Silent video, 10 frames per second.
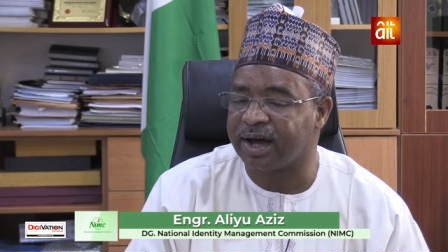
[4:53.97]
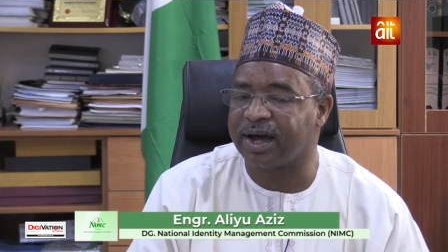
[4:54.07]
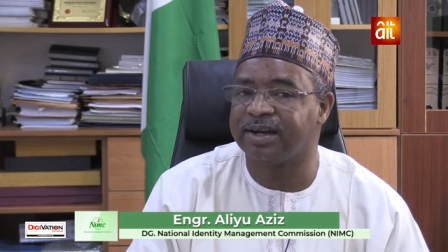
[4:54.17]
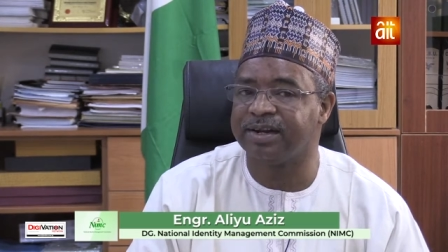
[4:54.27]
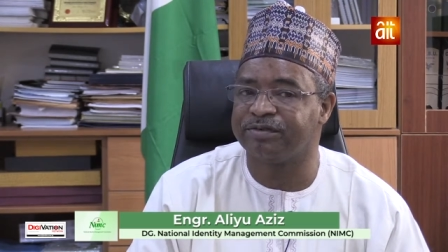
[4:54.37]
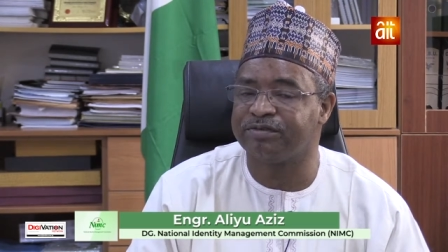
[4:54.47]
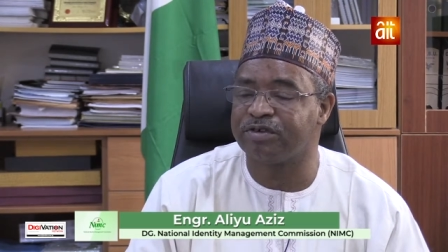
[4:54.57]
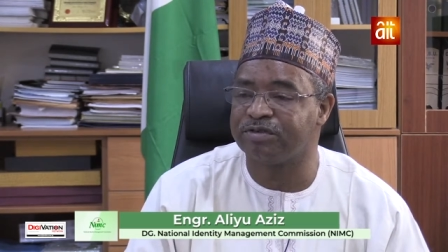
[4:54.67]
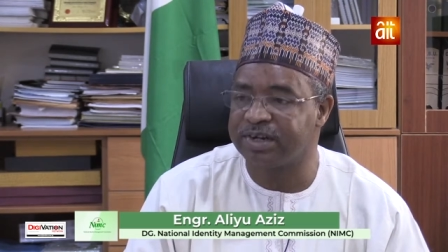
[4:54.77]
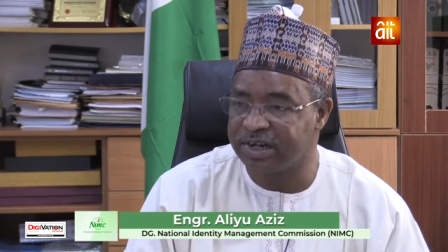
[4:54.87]
And the
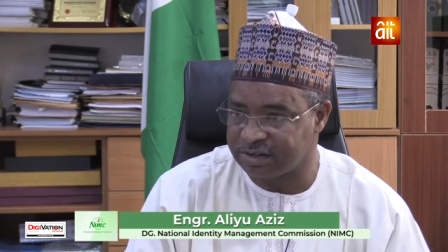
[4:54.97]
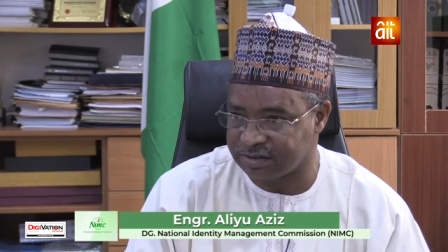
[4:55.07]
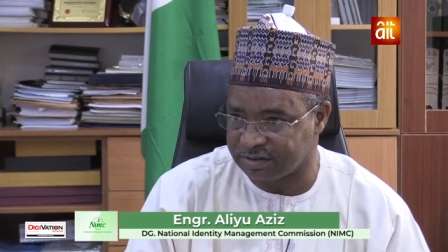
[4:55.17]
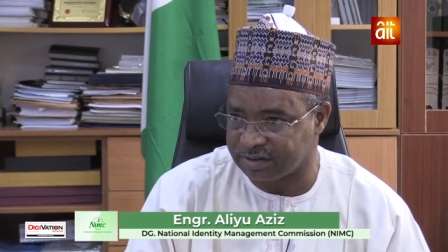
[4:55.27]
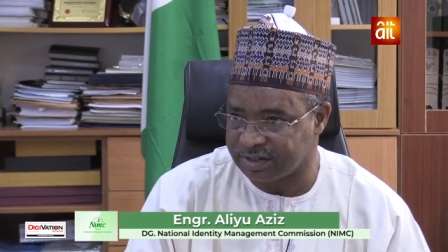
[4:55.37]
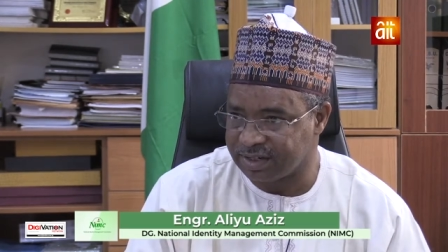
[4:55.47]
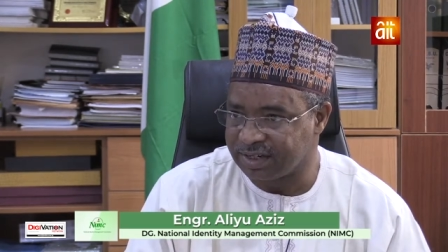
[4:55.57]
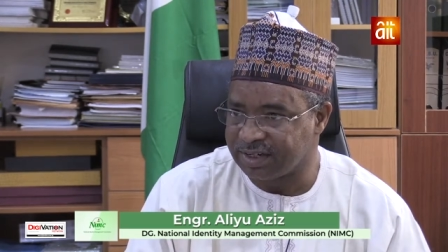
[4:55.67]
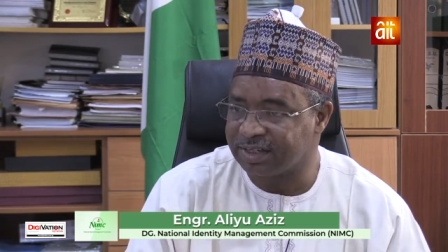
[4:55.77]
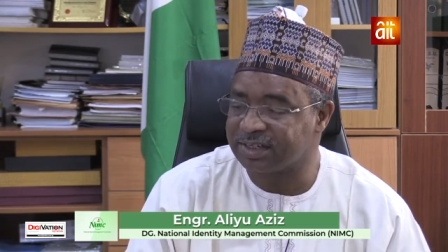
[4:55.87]
foundation
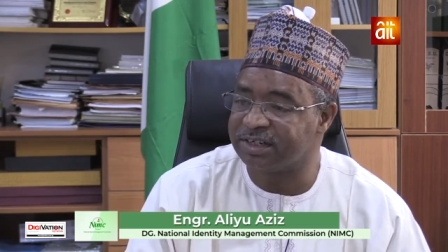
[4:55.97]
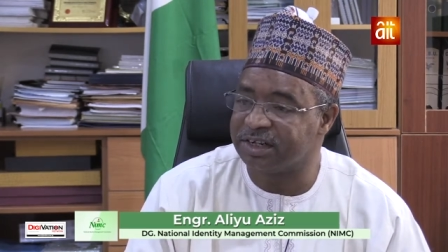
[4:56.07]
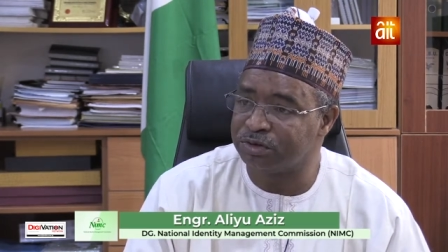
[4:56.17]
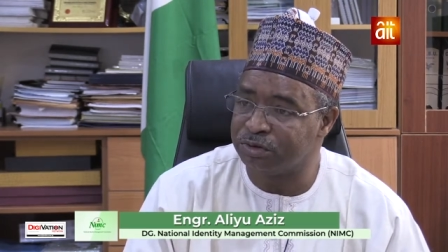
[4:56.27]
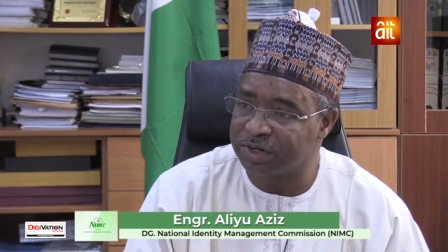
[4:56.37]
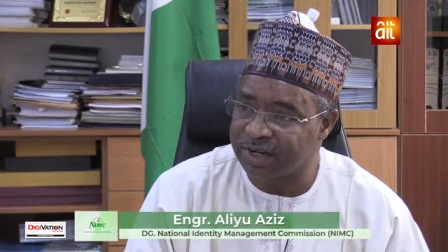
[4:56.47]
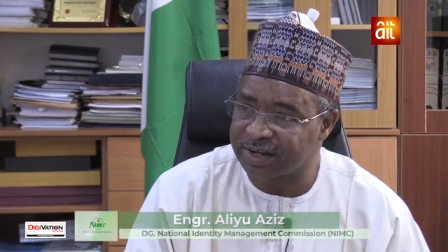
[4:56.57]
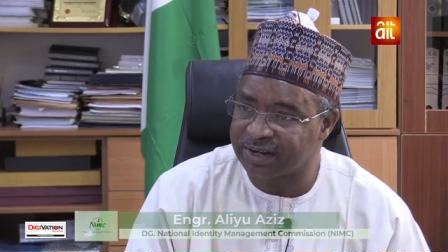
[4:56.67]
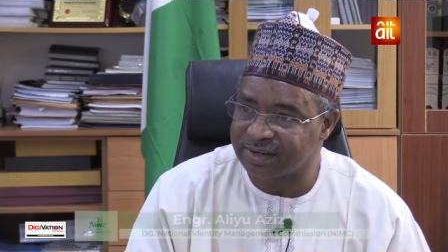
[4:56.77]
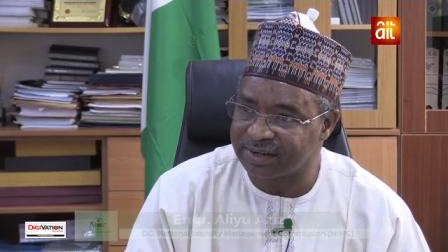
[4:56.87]
is the unique